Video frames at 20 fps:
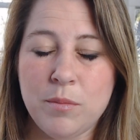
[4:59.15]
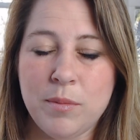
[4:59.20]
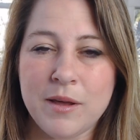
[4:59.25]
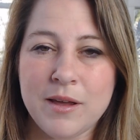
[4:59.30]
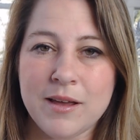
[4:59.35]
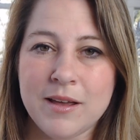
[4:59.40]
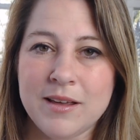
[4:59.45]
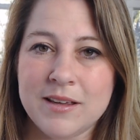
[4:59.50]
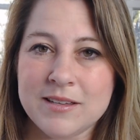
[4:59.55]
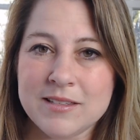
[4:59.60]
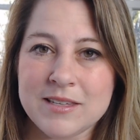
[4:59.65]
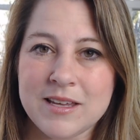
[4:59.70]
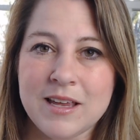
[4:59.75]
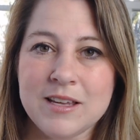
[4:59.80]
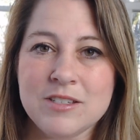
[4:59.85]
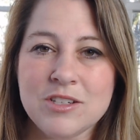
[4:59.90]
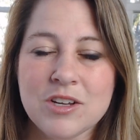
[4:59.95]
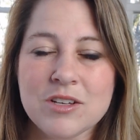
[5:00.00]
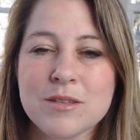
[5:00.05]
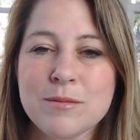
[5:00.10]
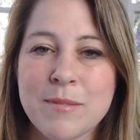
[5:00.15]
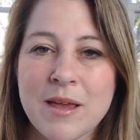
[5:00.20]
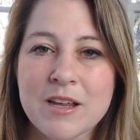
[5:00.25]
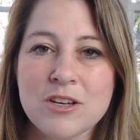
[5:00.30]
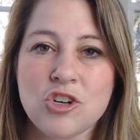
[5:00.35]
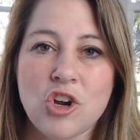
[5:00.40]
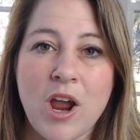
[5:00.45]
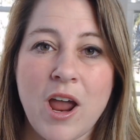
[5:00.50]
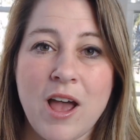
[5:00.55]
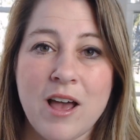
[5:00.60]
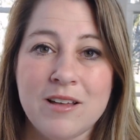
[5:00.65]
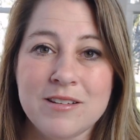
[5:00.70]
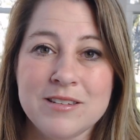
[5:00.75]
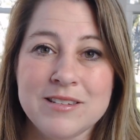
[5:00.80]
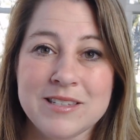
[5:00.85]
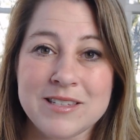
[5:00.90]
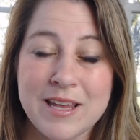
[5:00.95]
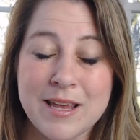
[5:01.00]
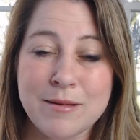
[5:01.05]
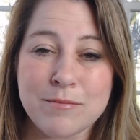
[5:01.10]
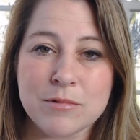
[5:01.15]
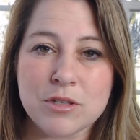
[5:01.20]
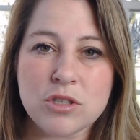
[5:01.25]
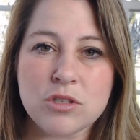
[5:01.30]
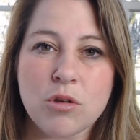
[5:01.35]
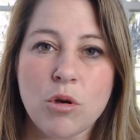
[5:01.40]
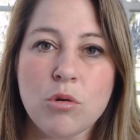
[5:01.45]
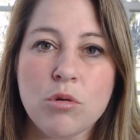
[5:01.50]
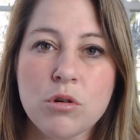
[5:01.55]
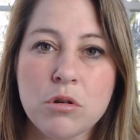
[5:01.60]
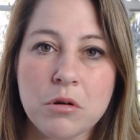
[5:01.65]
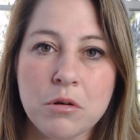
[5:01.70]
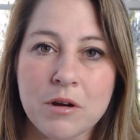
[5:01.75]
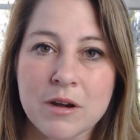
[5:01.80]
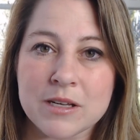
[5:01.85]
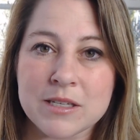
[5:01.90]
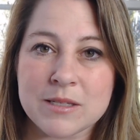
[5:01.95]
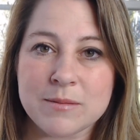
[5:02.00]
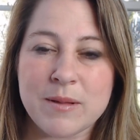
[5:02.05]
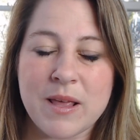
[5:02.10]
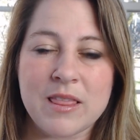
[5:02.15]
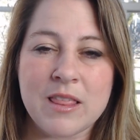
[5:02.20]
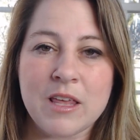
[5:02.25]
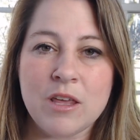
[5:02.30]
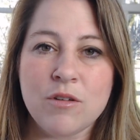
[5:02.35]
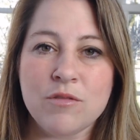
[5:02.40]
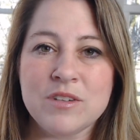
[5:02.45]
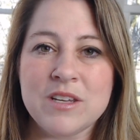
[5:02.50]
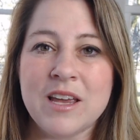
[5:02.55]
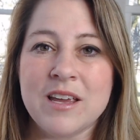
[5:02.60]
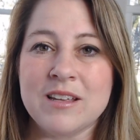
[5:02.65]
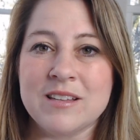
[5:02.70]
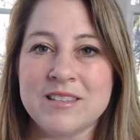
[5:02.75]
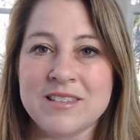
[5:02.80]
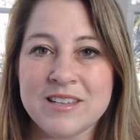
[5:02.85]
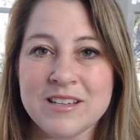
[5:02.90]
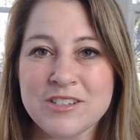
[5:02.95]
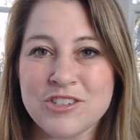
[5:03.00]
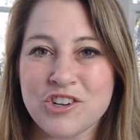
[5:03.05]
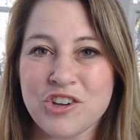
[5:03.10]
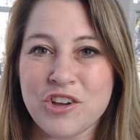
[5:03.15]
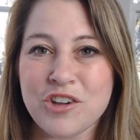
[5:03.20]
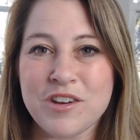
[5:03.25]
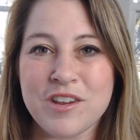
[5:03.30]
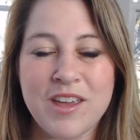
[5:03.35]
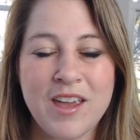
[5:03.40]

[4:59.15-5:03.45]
because it just makes your house seem so crisp and that you've taken such good